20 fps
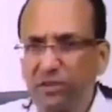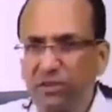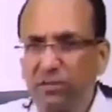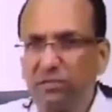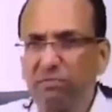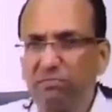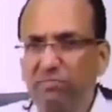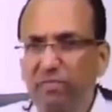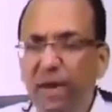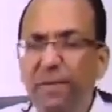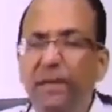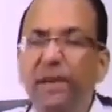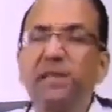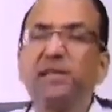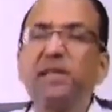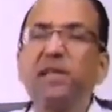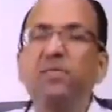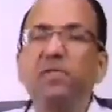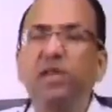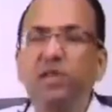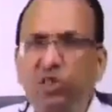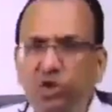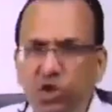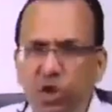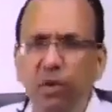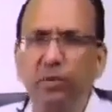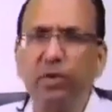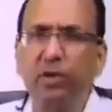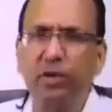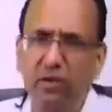maybe it is a
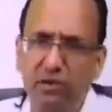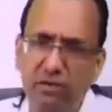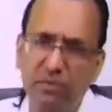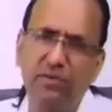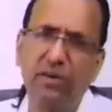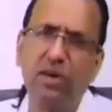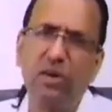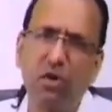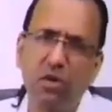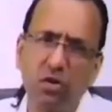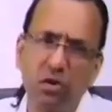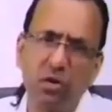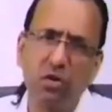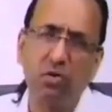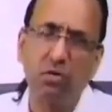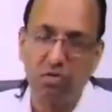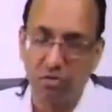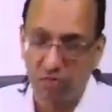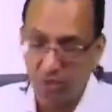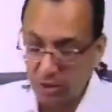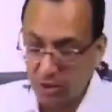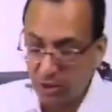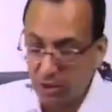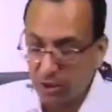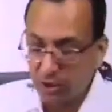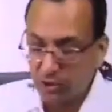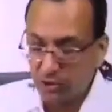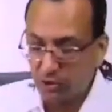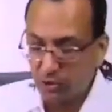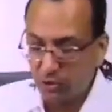misnomer. We don't know.
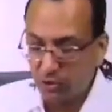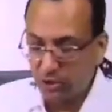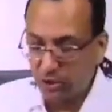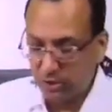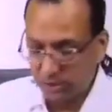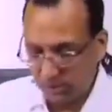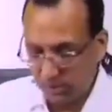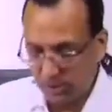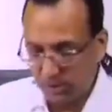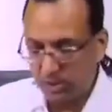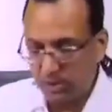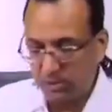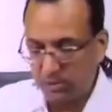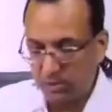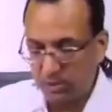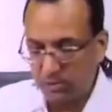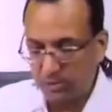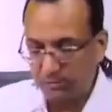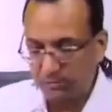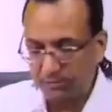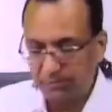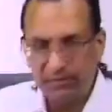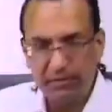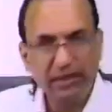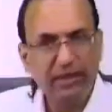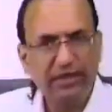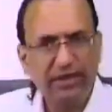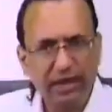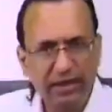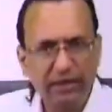So this is the answer.
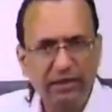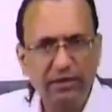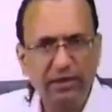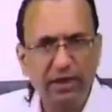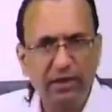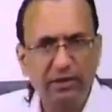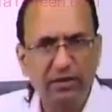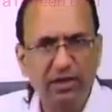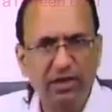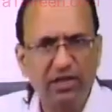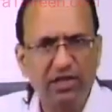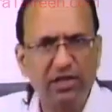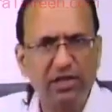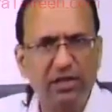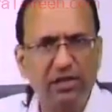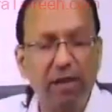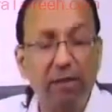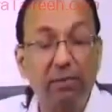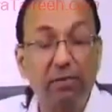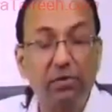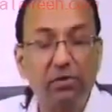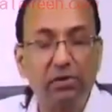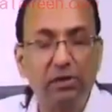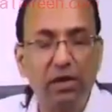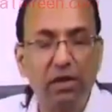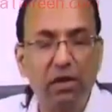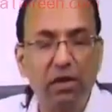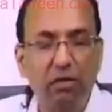Yeah, that is the answer. This is abducent, not